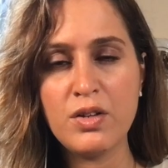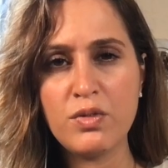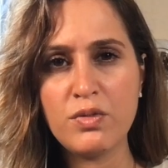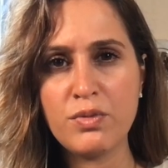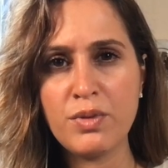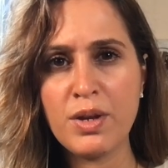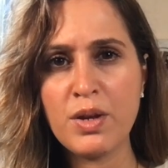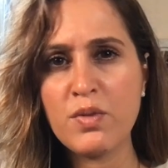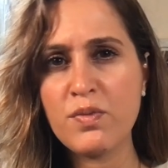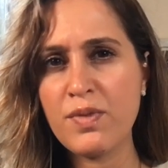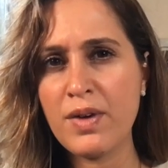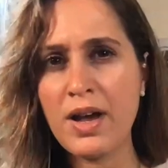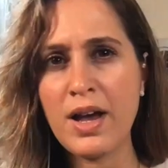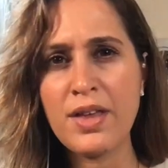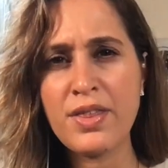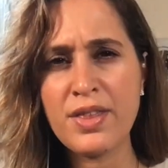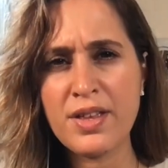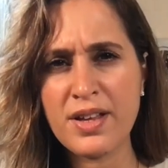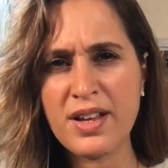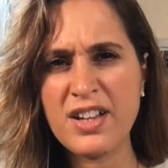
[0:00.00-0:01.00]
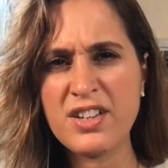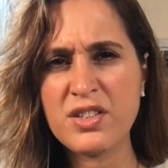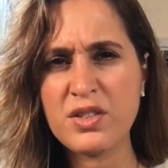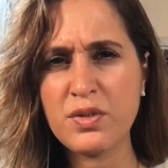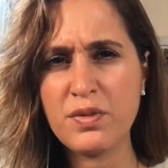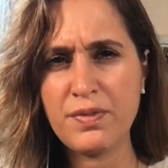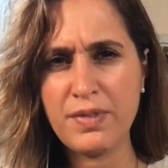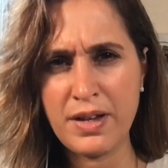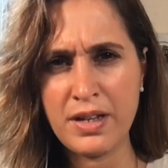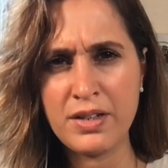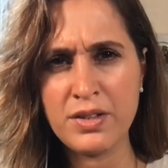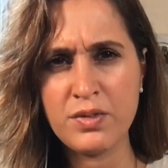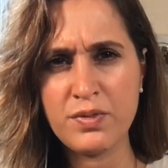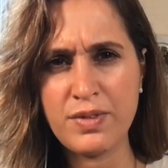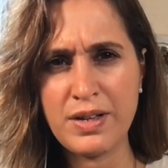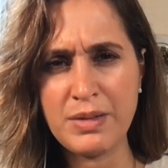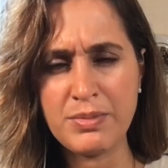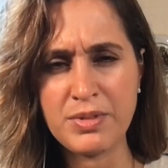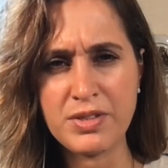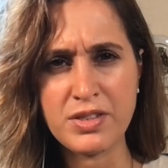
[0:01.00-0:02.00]
I think I just fell in
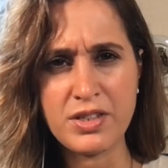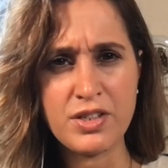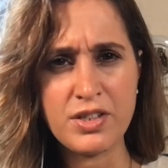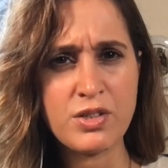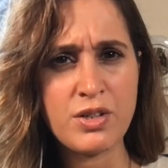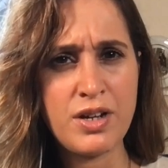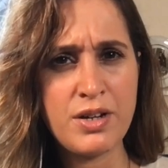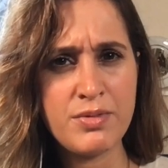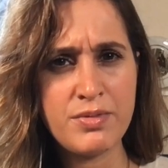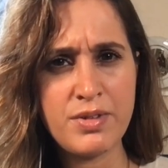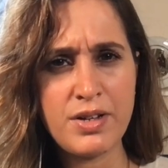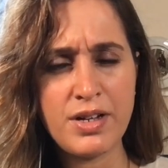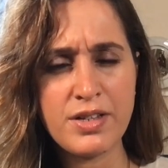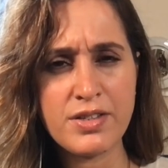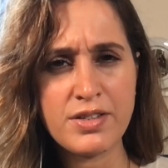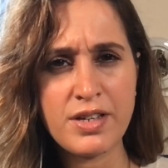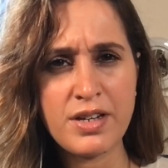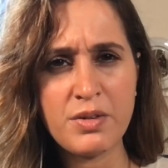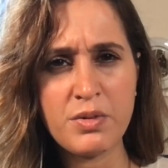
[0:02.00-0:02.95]
pharmacy. So I started